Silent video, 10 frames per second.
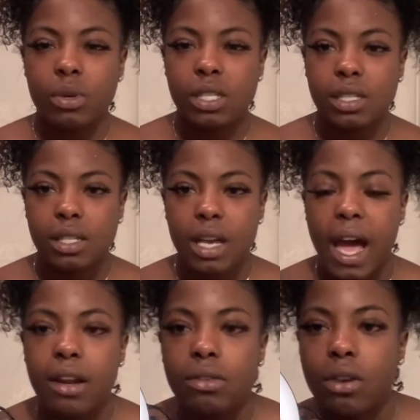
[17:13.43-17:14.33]
which is
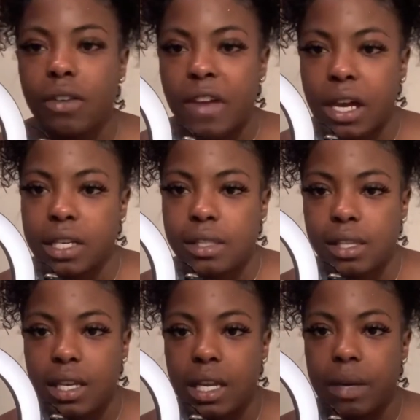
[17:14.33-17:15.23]
I don't know if y'all can
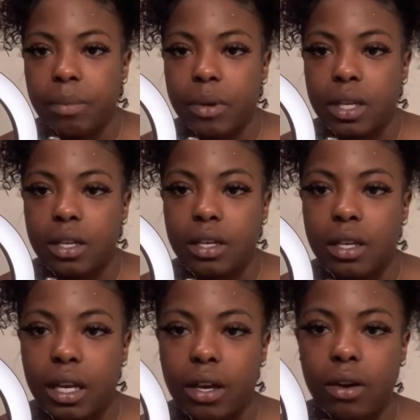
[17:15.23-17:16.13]
see it pretty
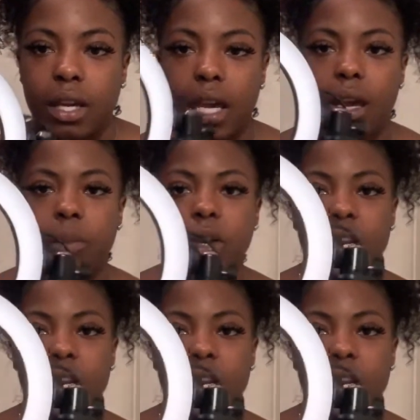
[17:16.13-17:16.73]
good on camera or